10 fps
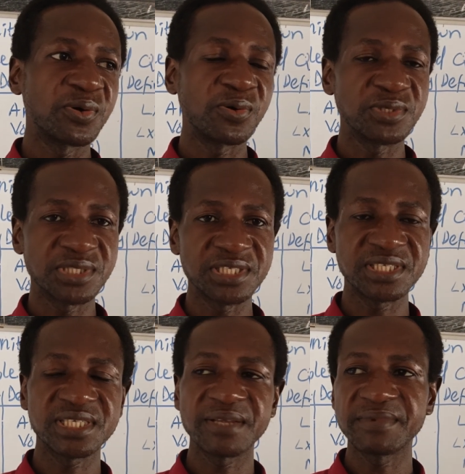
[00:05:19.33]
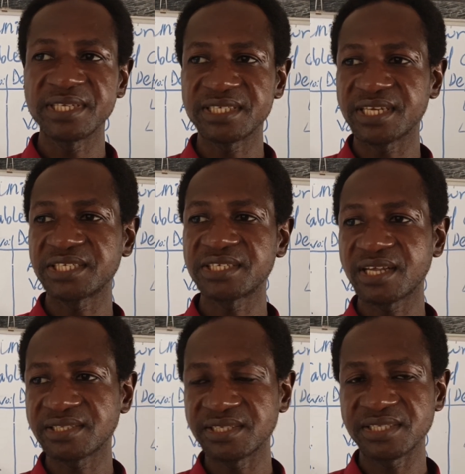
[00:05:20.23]
or system
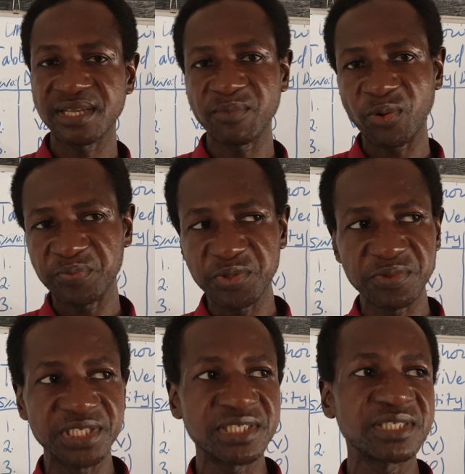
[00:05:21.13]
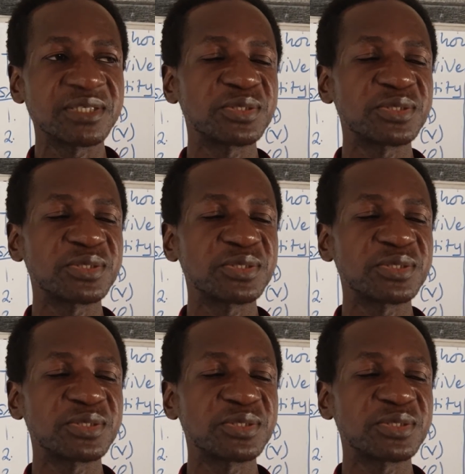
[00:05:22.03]
international system of units.